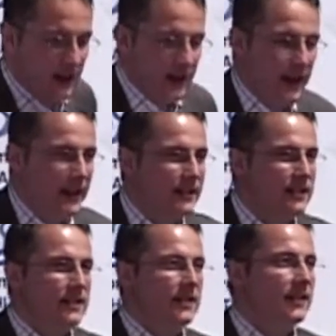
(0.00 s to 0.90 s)

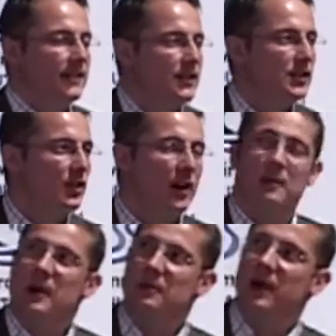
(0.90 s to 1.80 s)
And so
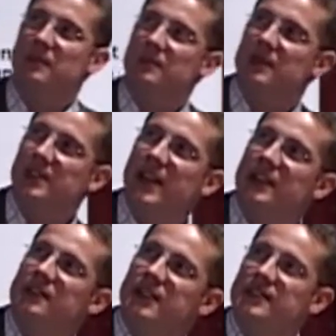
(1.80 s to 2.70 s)
I'm
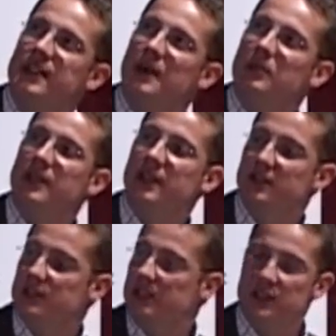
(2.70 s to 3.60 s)
taking this example here.
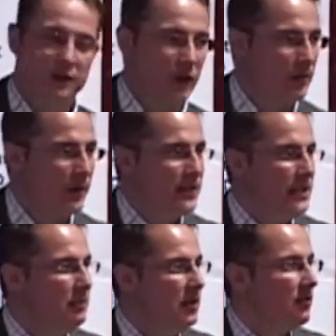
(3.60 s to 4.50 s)
So this is from
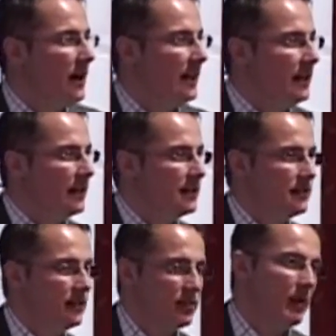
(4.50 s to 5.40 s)
DB Rankings.
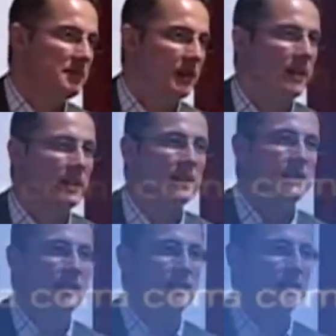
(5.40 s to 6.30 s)
So it's a website that does